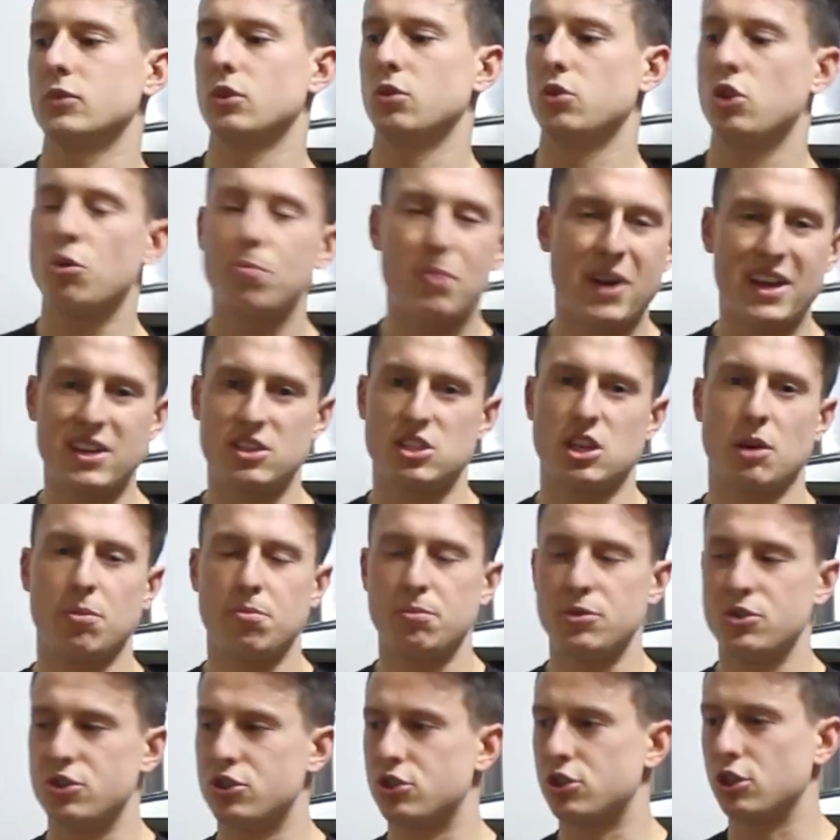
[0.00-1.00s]
you're buying
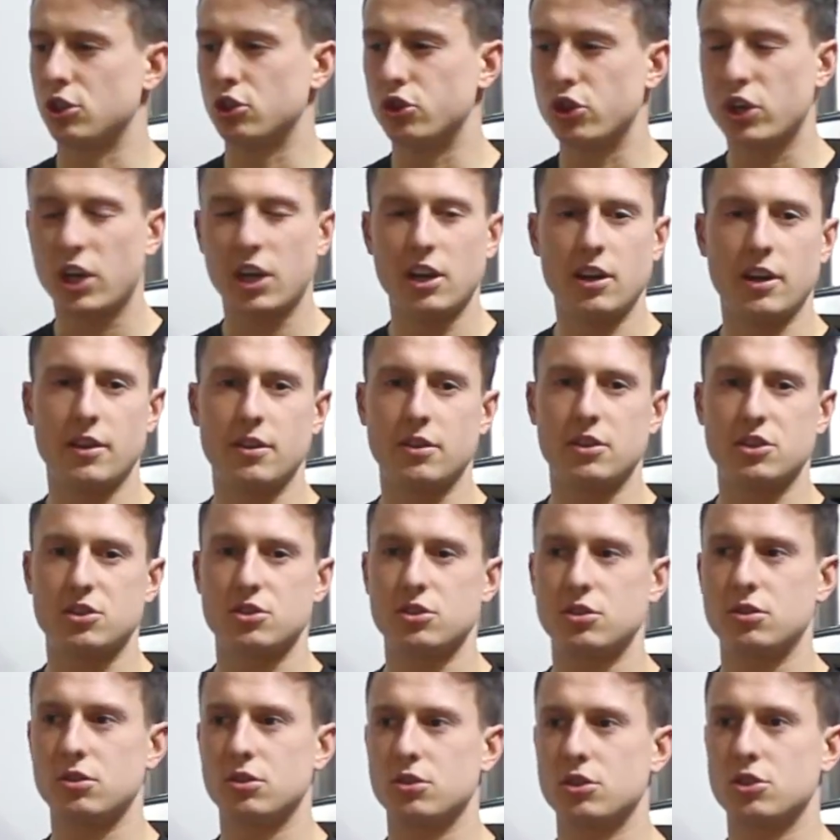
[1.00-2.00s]
supplements, you're looking at,
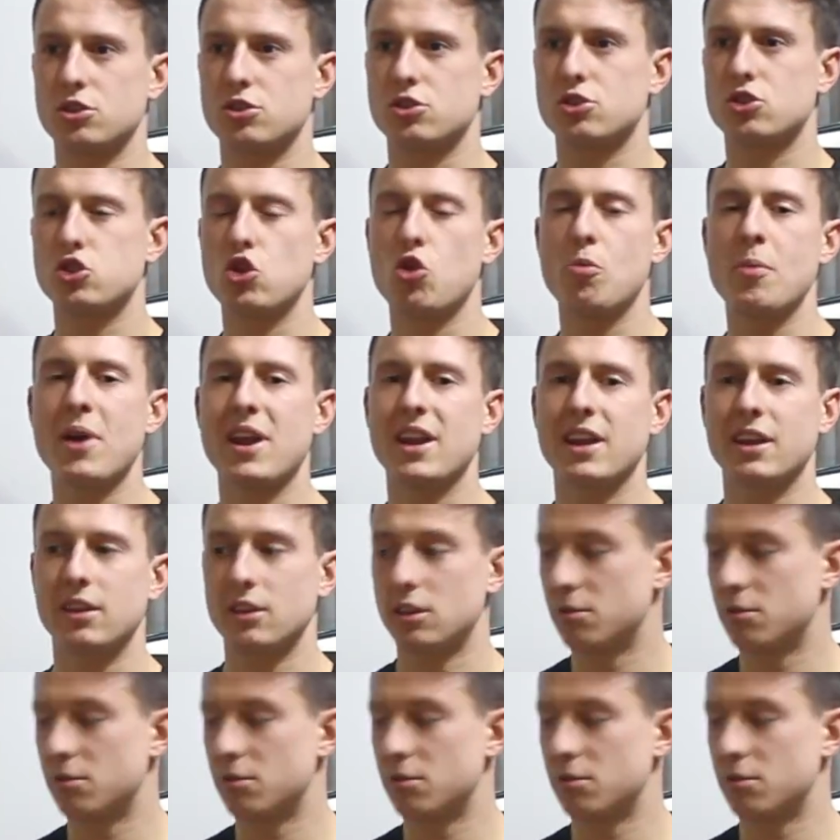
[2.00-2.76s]
there's so many.